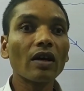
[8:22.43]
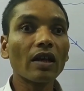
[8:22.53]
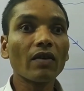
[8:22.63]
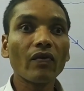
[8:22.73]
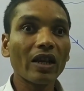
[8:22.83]

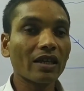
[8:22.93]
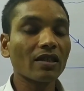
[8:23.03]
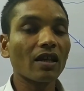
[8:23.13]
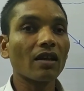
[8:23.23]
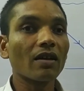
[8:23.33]

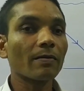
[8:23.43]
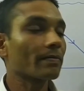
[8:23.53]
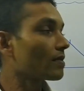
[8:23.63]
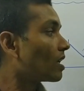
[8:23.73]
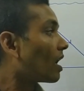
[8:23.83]
refraction,
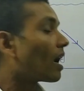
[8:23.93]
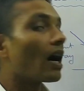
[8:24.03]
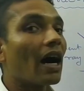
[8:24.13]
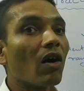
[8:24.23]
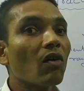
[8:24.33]

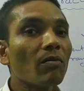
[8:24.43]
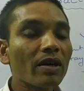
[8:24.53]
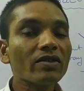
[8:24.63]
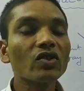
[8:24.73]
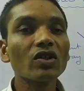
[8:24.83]
how
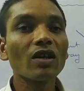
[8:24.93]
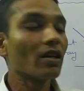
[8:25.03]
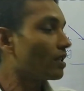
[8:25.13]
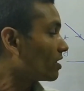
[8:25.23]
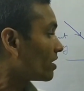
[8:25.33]
much
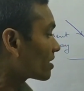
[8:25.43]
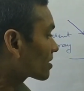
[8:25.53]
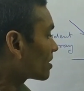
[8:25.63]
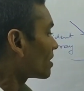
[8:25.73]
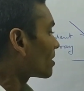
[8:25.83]

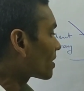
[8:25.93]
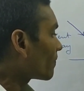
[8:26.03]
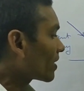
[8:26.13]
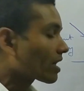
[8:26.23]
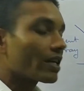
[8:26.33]
this
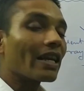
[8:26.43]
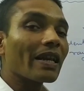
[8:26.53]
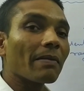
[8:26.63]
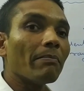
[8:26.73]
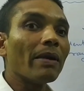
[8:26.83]
refracted
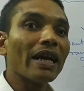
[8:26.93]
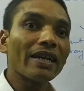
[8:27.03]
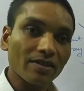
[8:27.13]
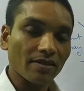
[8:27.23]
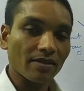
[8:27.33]
ray
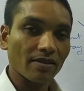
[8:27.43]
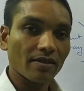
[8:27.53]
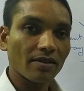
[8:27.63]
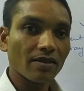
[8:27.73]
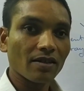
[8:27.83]
bends.
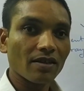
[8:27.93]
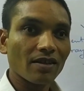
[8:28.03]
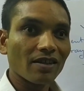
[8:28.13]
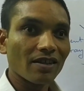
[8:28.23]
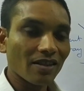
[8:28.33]

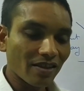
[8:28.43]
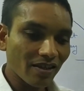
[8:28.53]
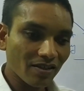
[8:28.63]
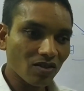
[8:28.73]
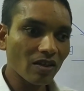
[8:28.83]

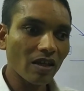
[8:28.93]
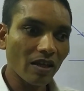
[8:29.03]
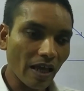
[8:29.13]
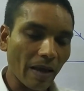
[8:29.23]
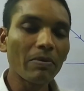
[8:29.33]
This
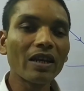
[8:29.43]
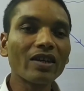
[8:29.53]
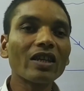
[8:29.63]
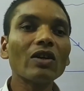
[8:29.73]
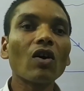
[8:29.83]

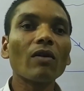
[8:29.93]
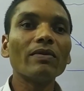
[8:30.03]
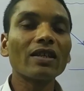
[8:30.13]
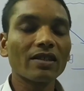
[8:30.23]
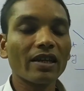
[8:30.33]
ability
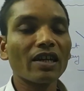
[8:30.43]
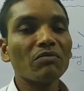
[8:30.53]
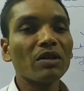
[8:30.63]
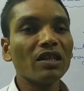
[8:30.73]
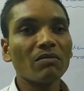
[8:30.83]
of the
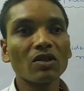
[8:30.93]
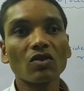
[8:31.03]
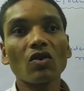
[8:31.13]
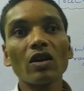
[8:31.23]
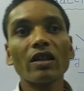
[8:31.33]
second medium is
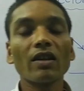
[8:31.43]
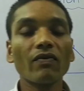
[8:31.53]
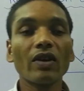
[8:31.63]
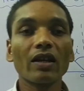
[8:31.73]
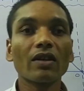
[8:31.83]
called the
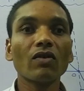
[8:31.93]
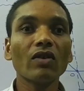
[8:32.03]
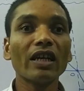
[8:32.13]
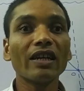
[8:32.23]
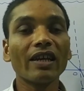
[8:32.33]

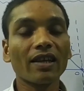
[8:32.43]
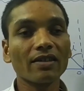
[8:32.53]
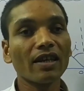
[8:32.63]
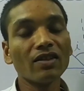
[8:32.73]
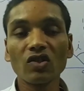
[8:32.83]
refractive index
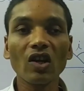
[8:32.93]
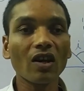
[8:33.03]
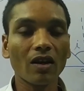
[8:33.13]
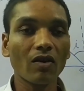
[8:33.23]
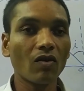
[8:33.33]
in
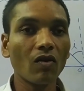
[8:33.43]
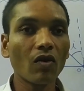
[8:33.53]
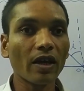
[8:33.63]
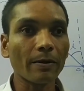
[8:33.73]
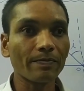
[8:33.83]
general.
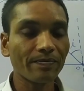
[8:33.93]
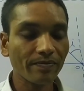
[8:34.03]
Okay,